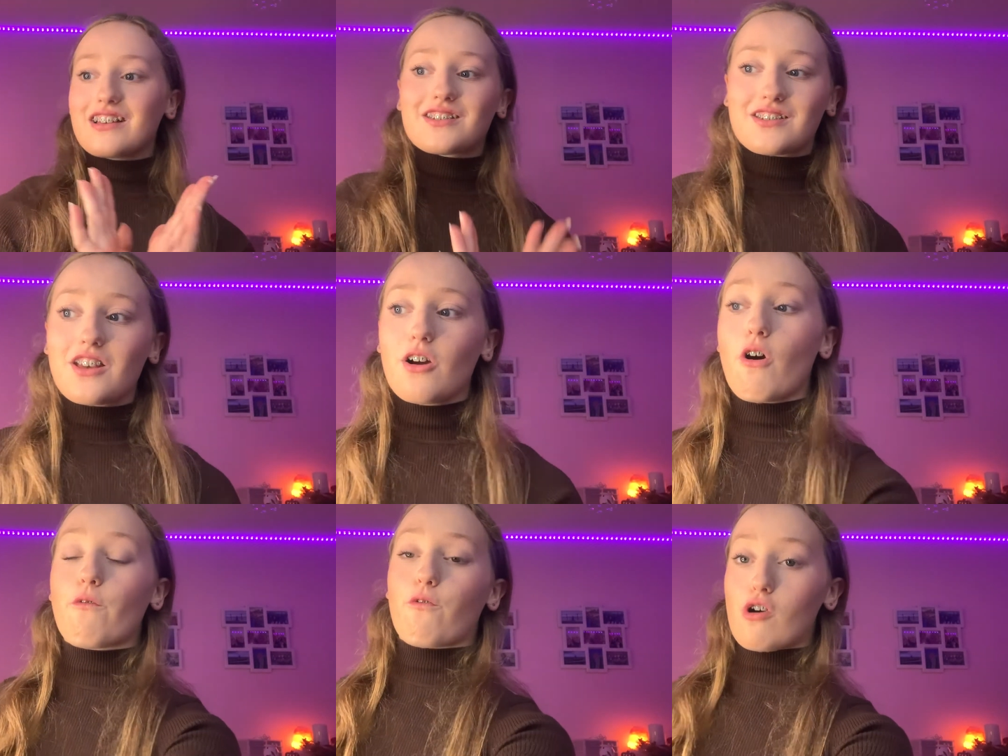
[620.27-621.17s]

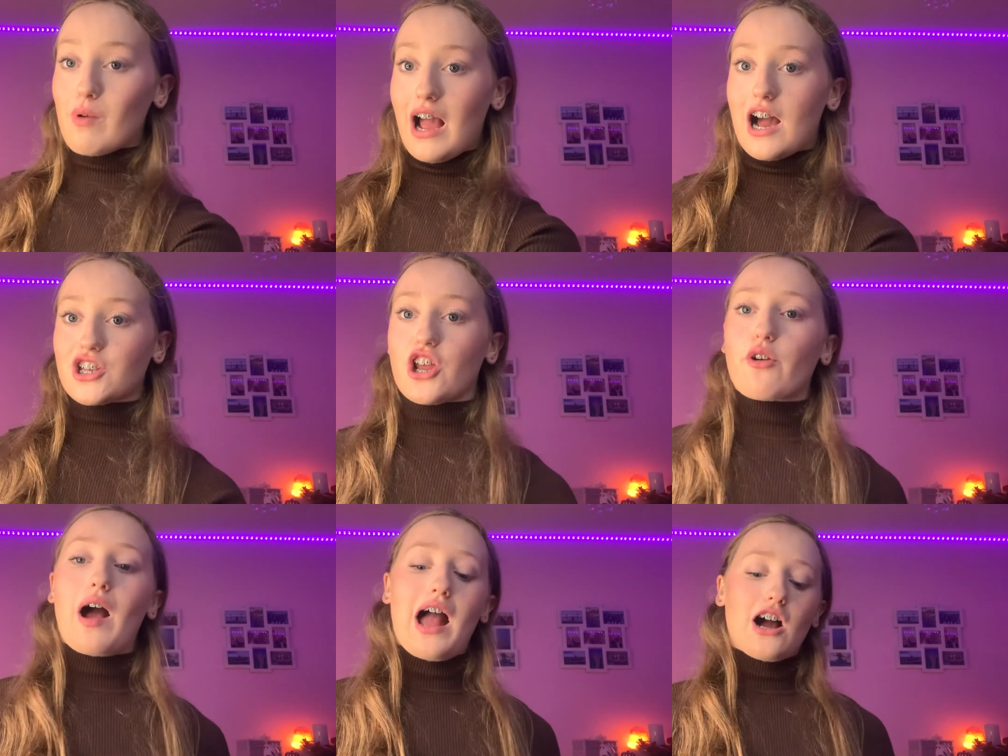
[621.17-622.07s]
so for my
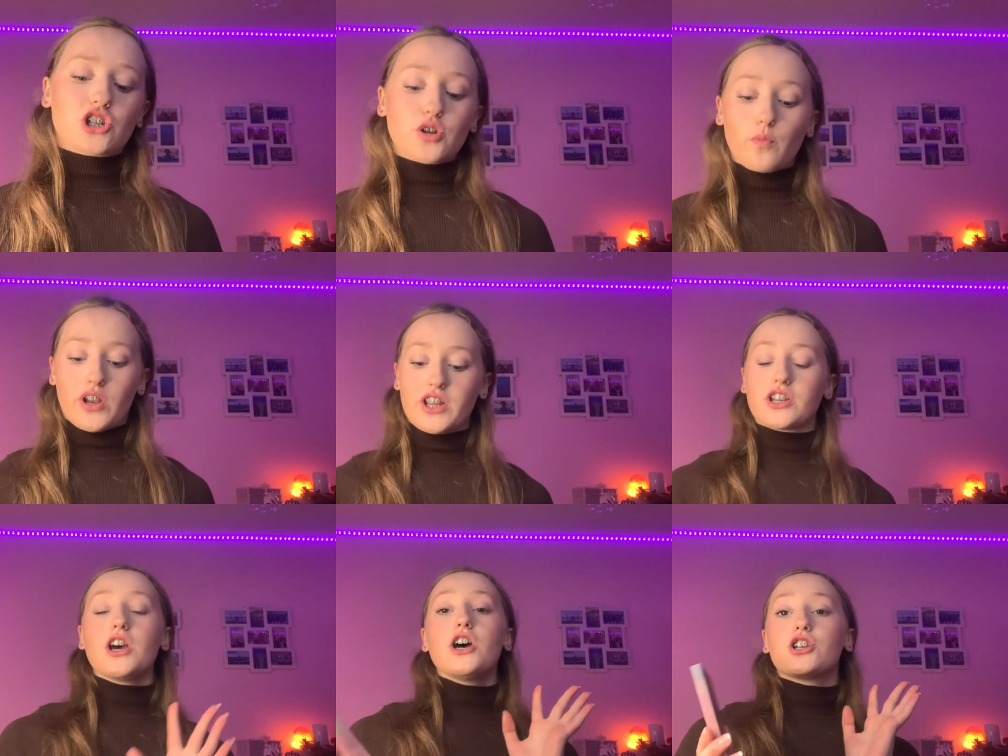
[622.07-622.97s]
eyeshadow I actually wanted
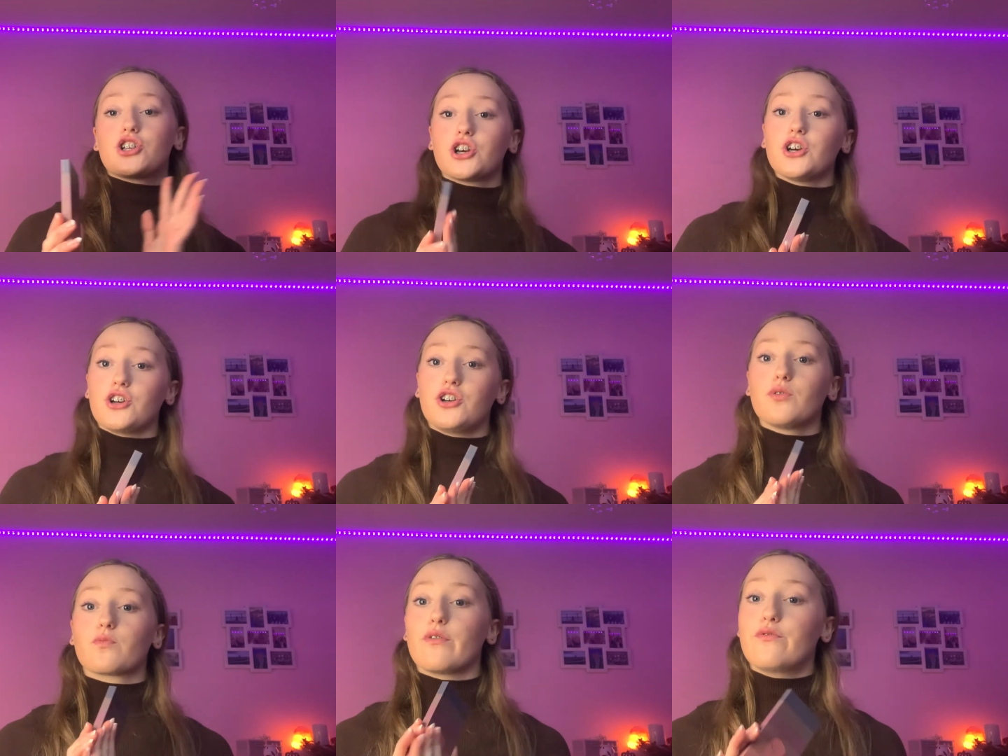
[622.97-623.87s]
to
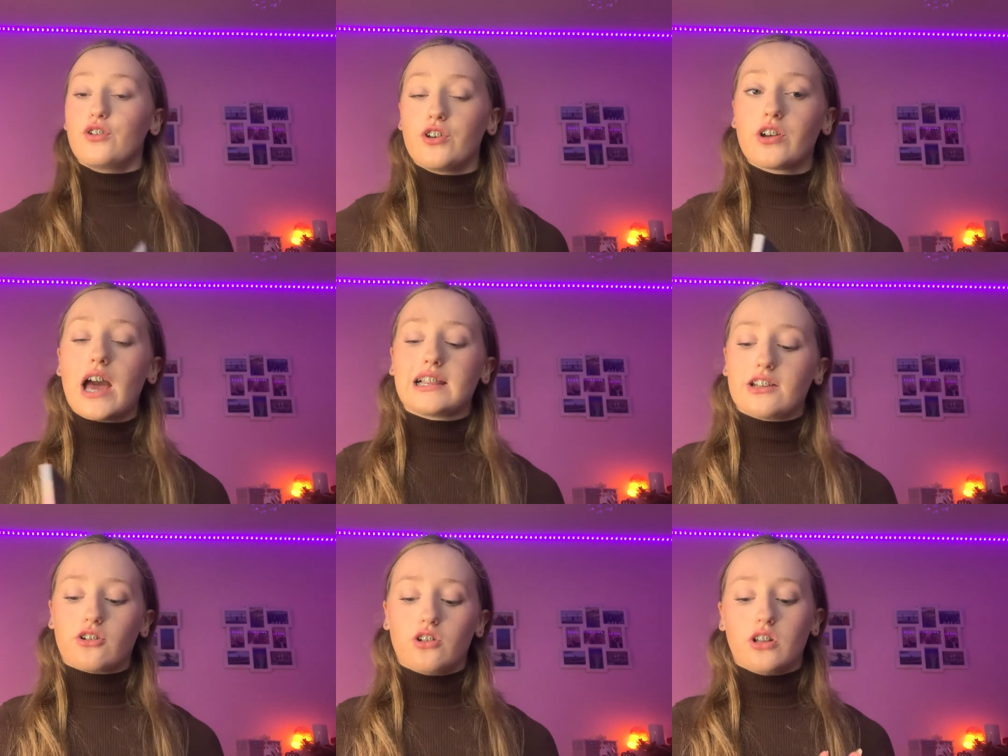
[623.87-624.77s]
review a
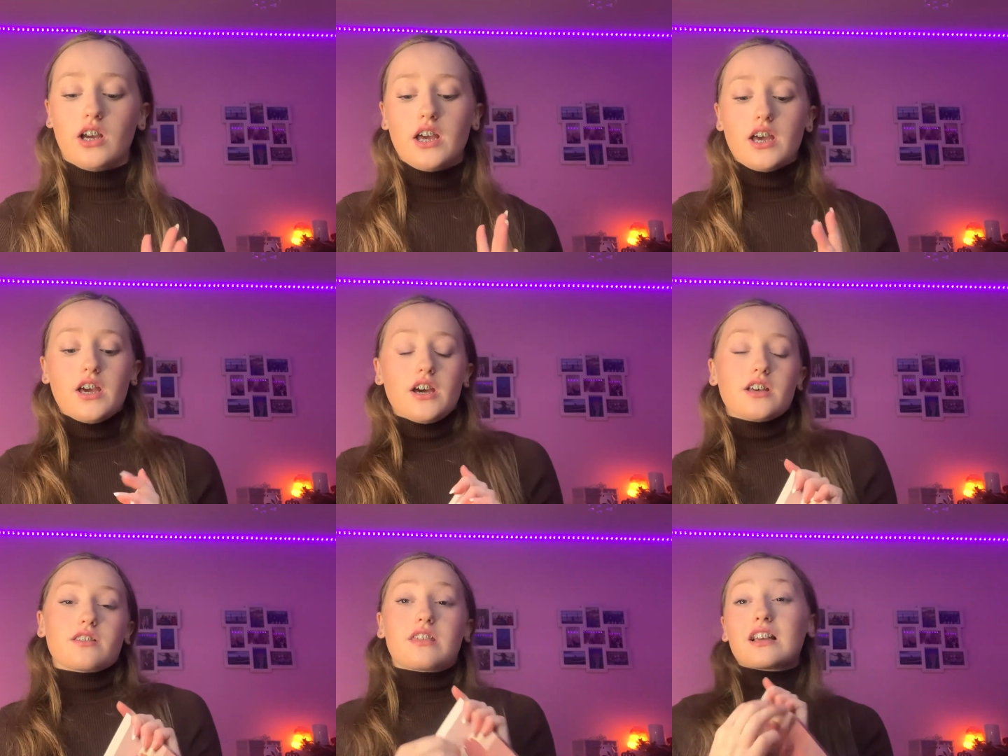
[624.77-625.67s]
little
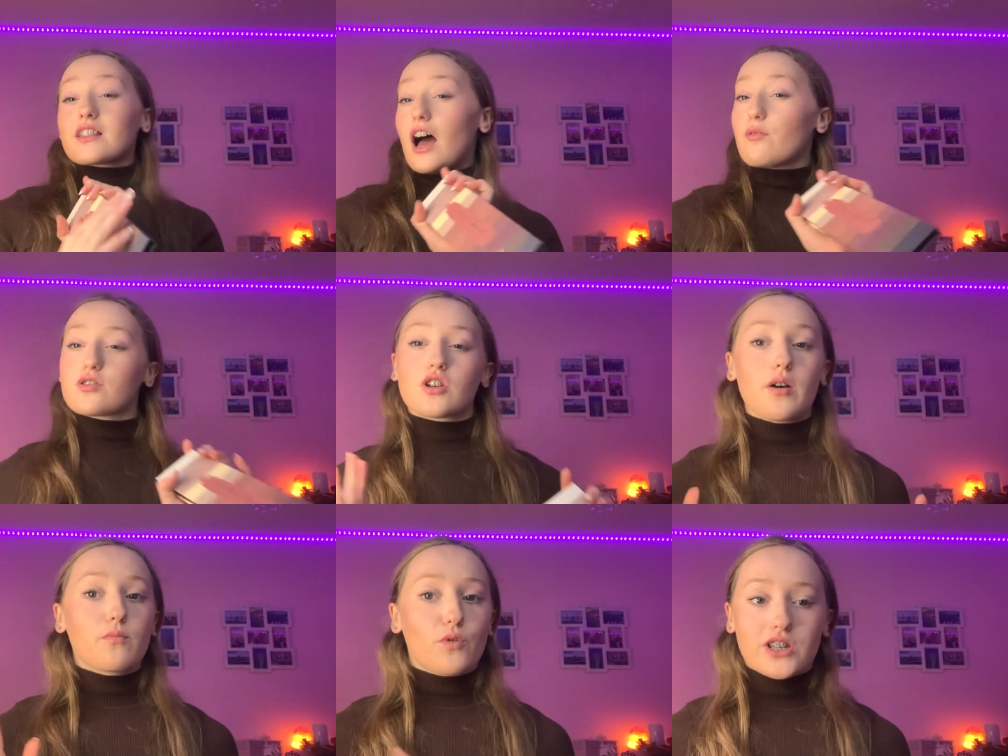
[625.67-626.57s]
thing that I was
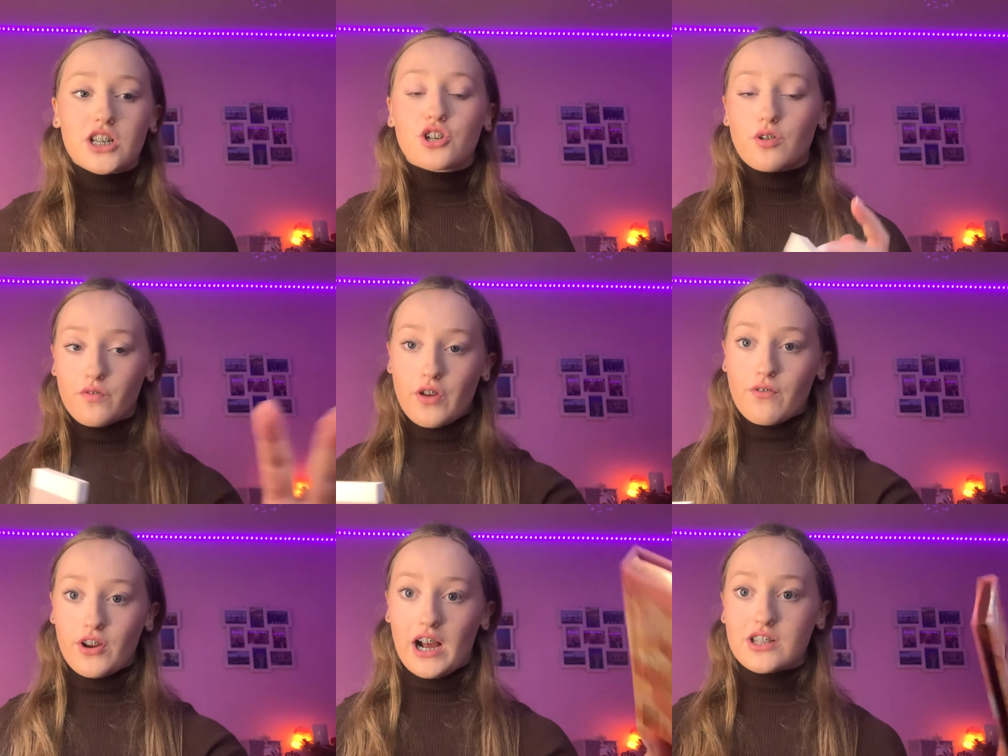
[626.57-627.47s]
wanting to review
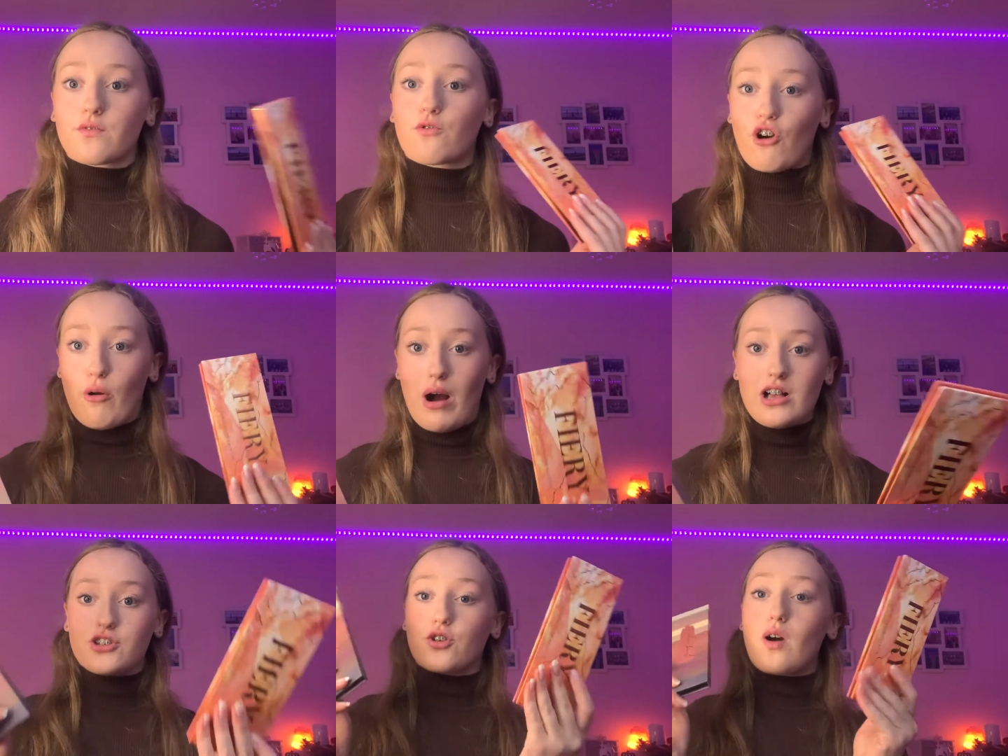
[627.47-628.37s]
for you guys for a
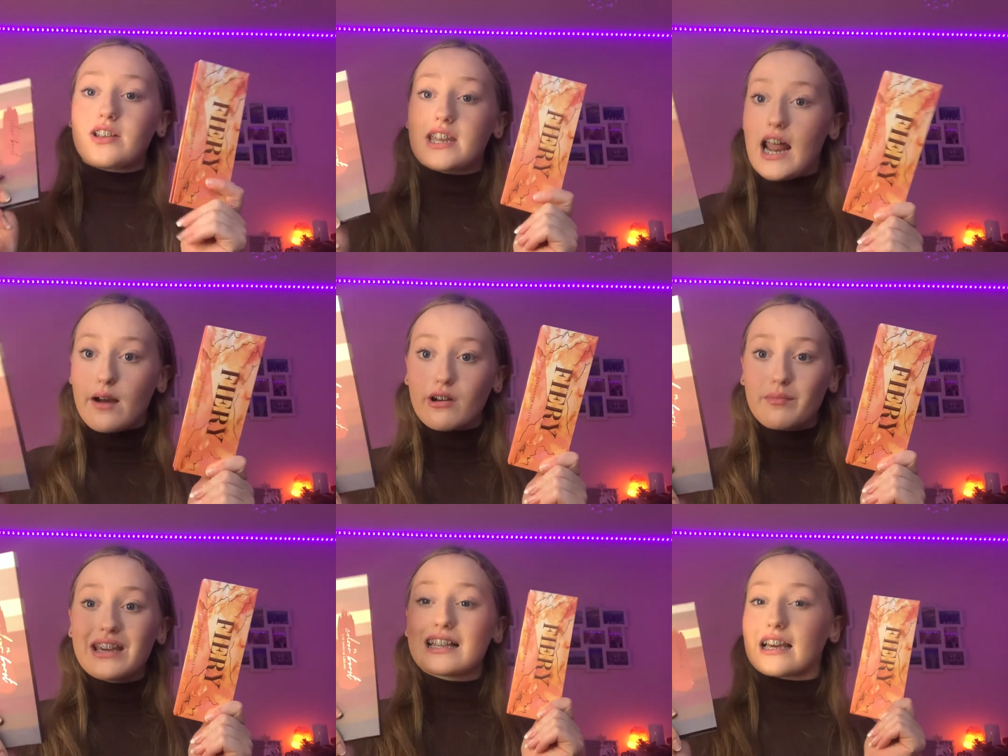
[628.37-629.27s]
while. So today I'm going
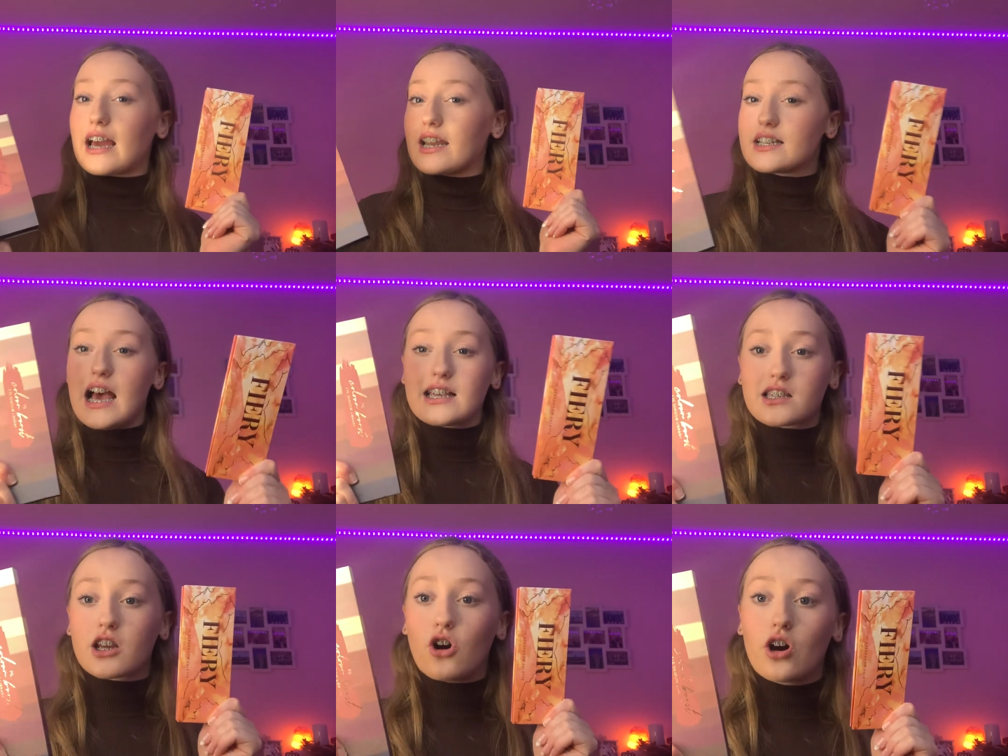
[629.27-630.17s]
to be like kind of
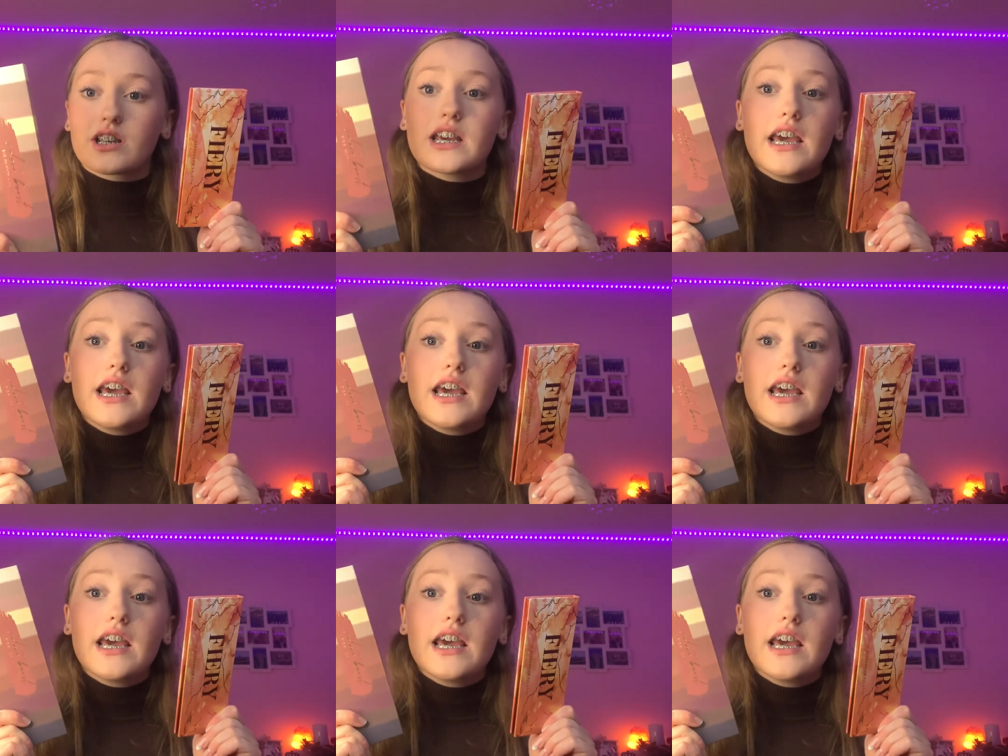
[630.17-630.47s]
testing out